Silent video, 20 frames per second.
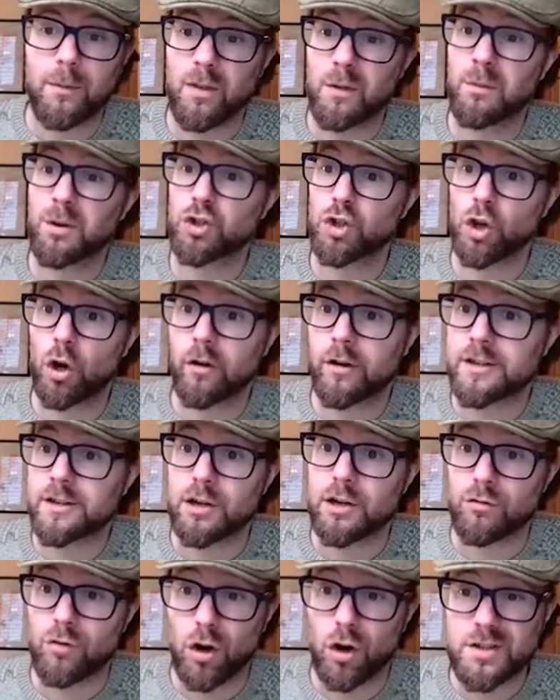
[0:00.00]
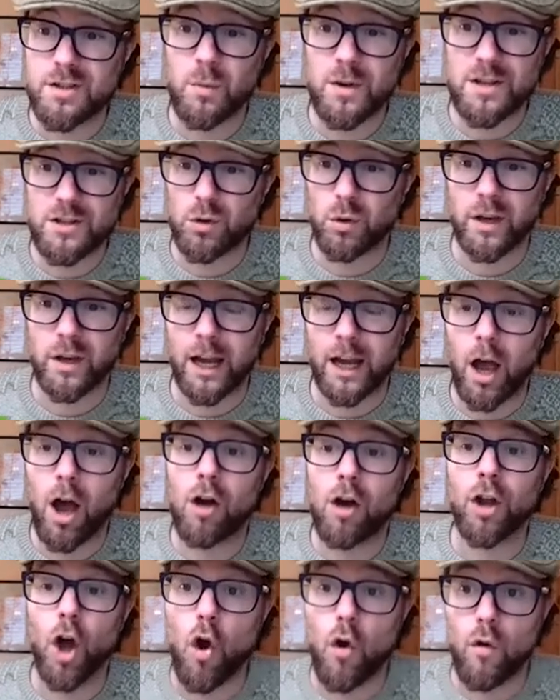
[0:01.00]
the majority of rocks, and we're talking
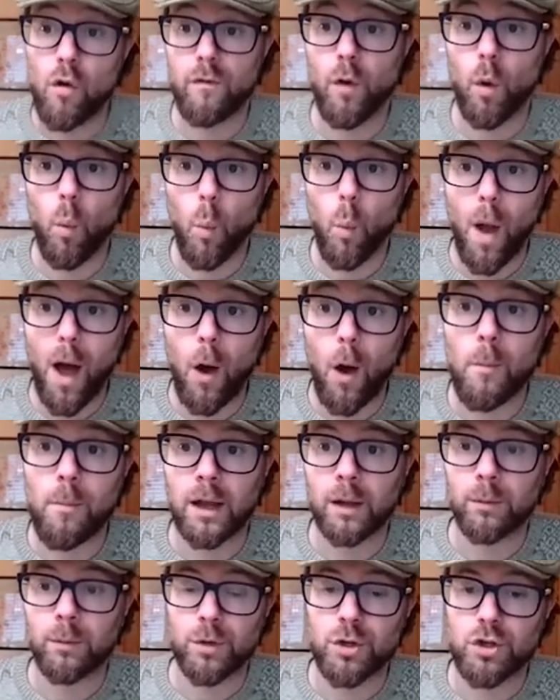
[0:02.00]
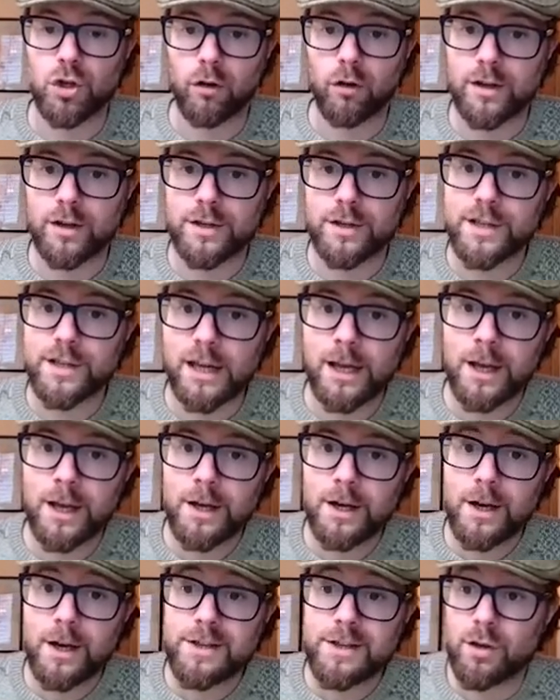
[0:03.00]
an overwhelming majority.
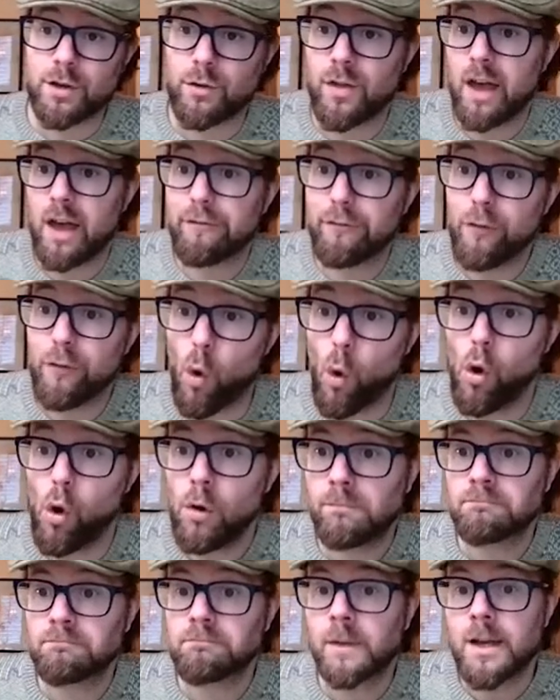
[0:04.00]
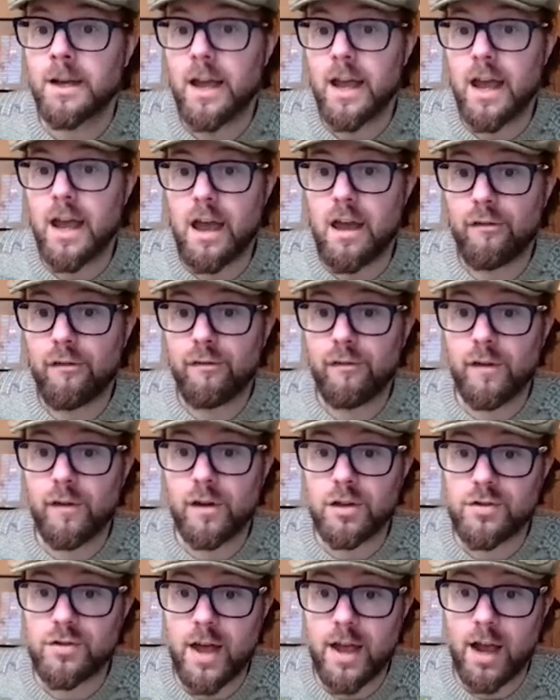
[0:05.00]
So therefore, if
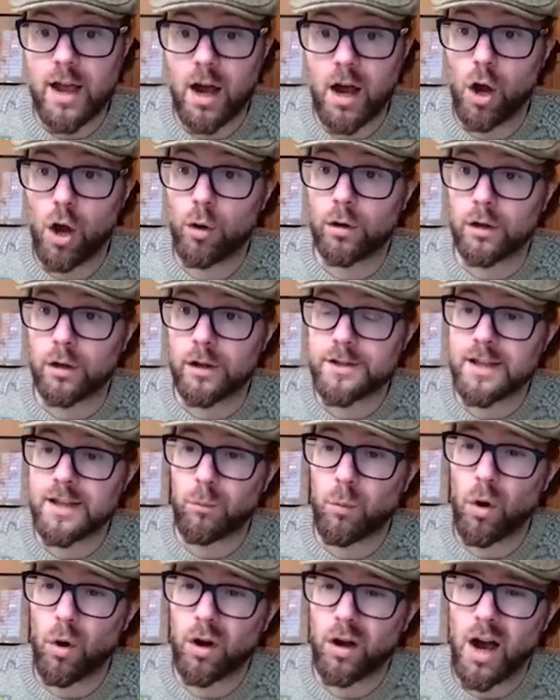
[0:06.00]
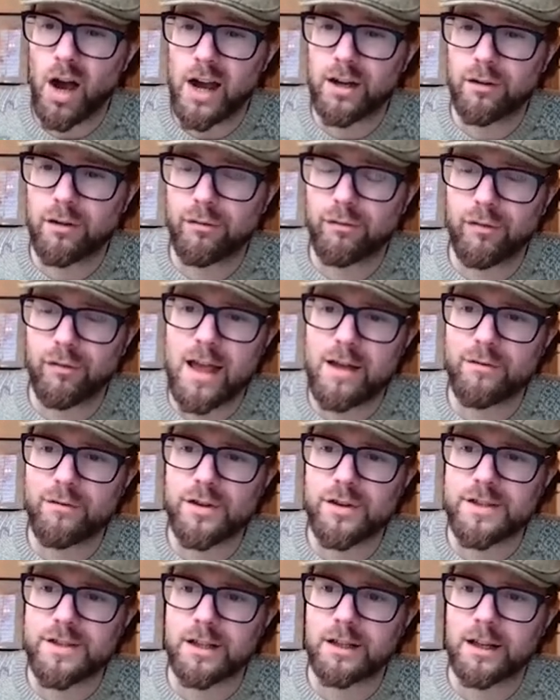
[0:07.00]
they are odorless, then what kind of
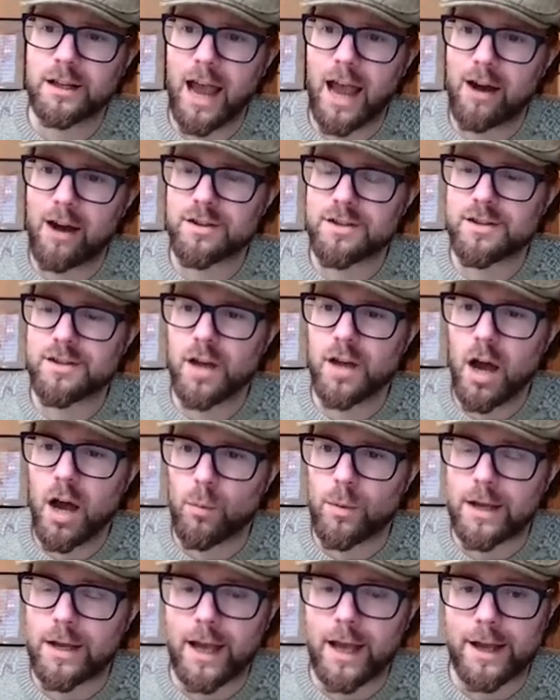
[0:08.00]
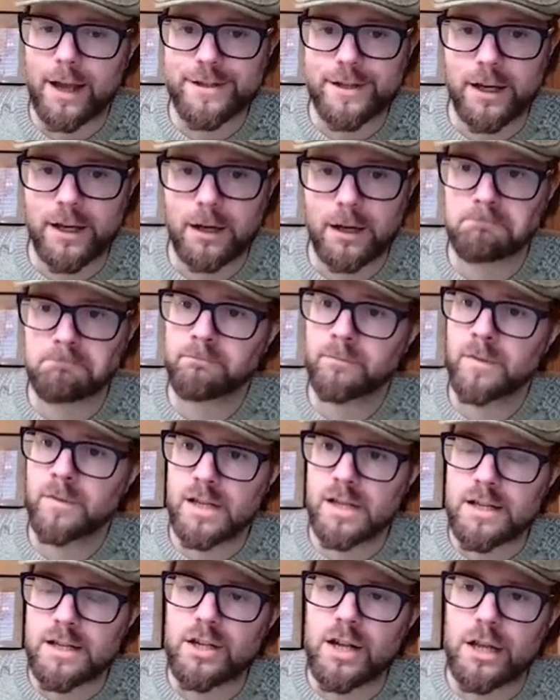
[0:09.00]
flavors and characters are we getting?
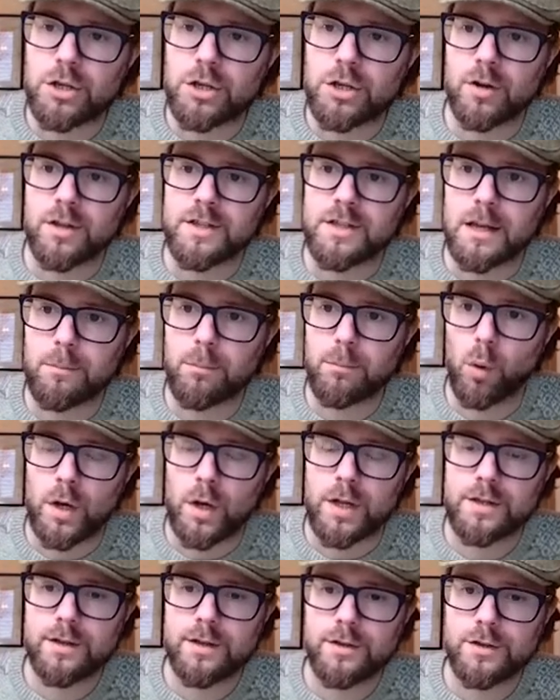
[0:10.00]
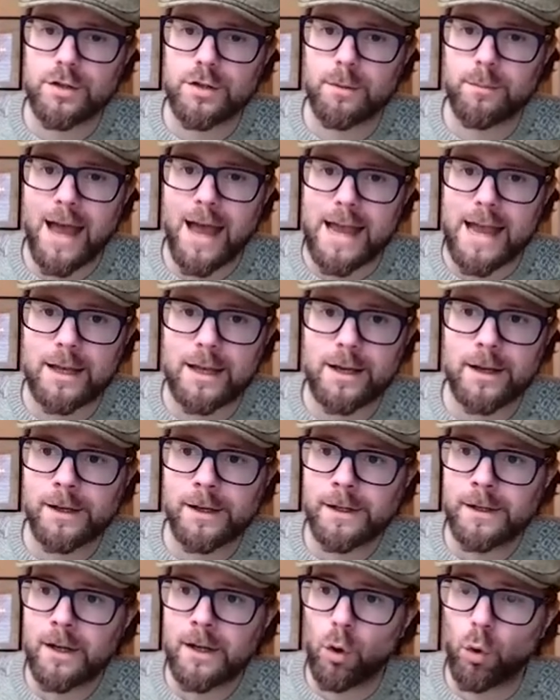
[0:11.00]
It's an interesting point to make.
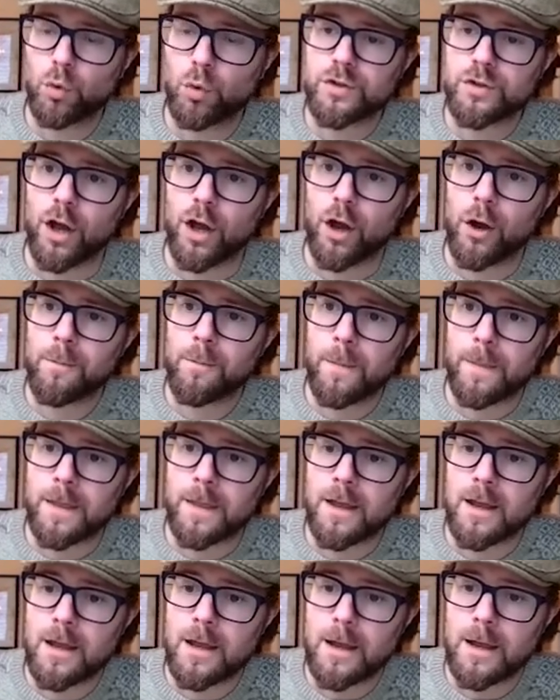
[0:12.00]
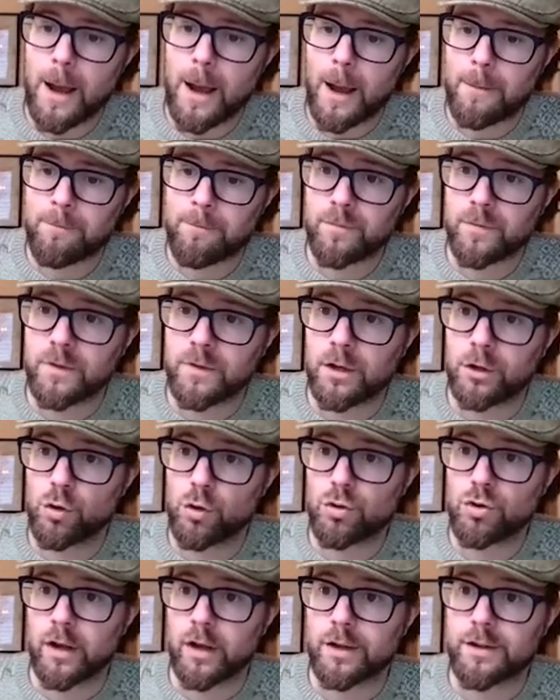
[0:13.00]
Also, the um, the
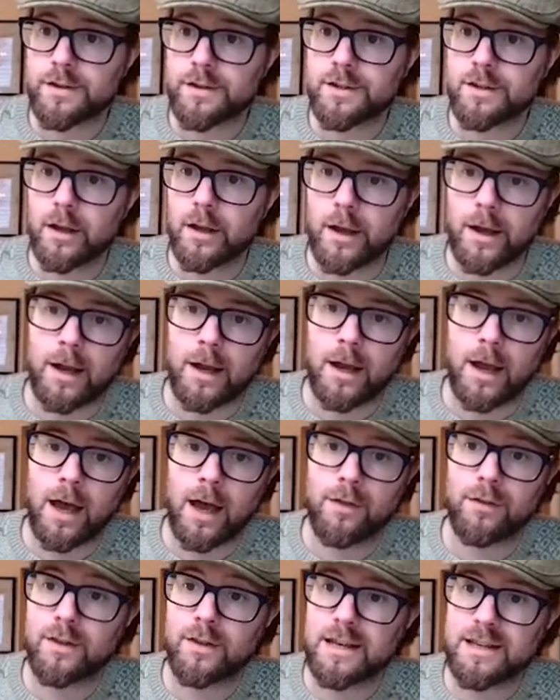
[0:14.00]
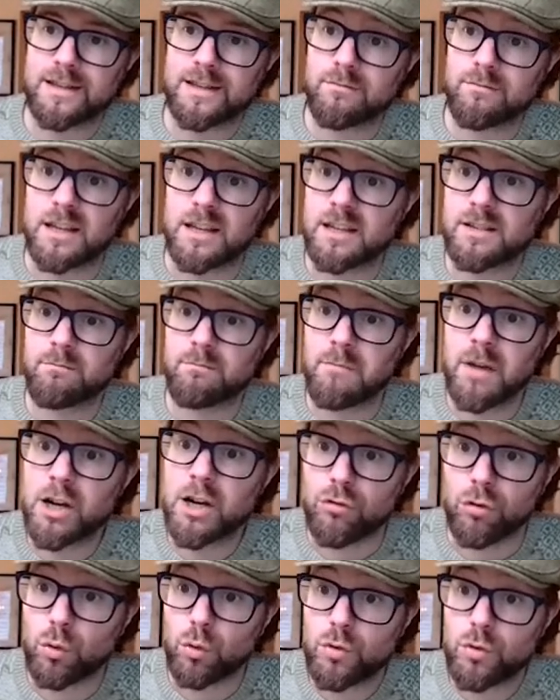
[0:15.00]
nutrients uh, and these these
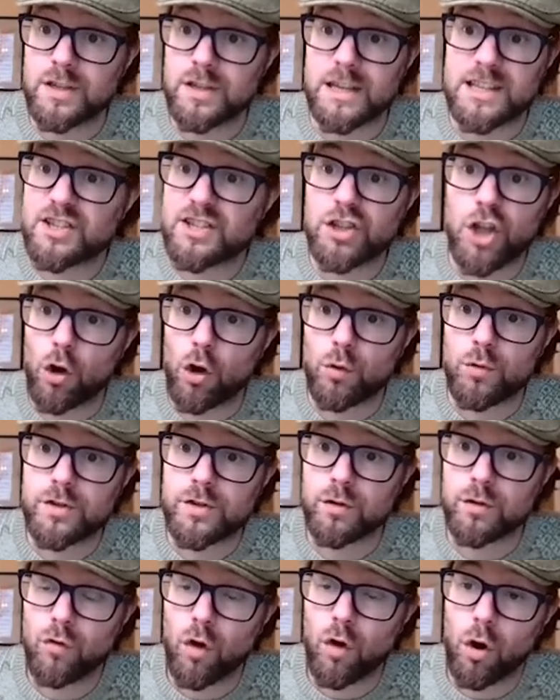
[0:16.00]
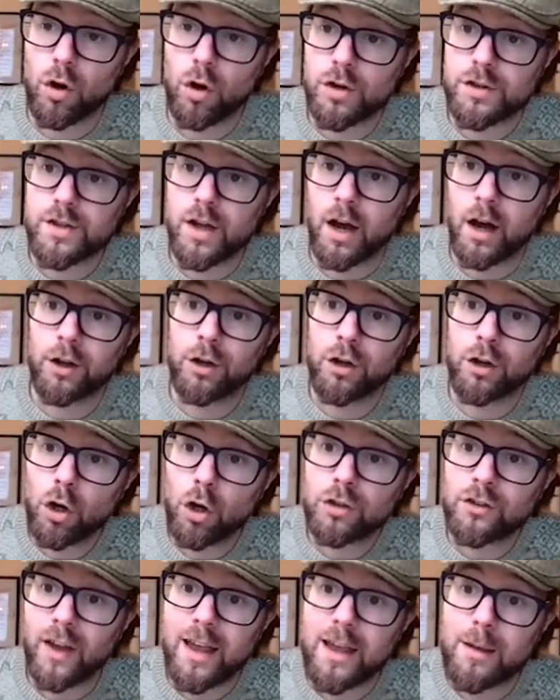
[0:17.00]
minerals, these stones and rocks, are
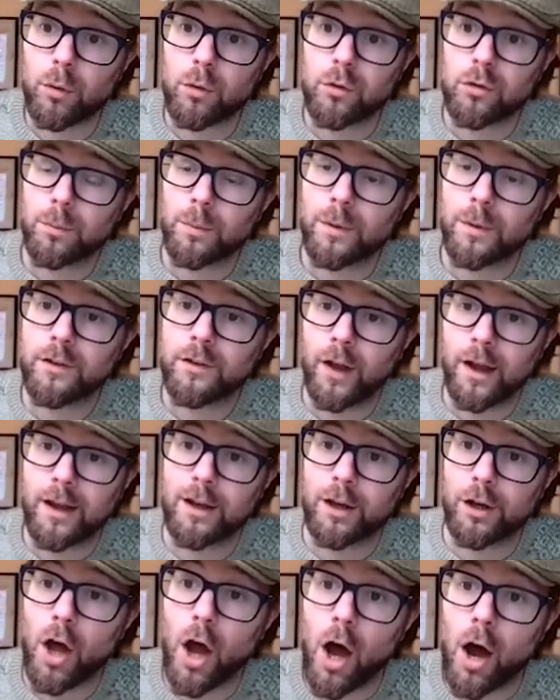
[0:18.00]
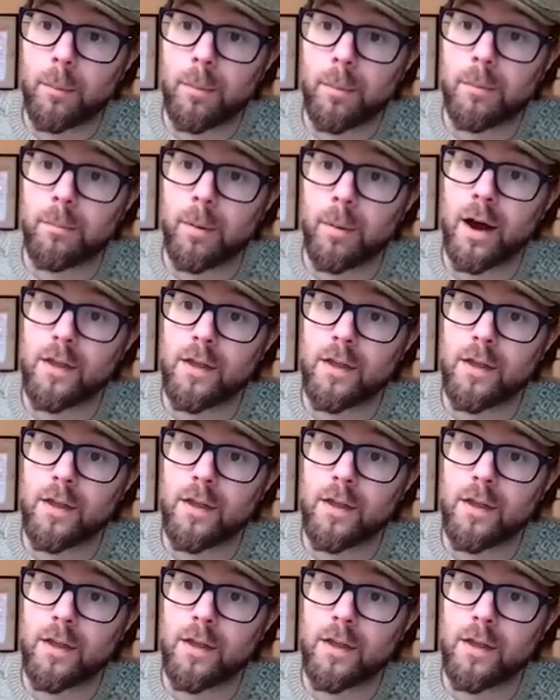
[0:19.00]
not able to be taken up by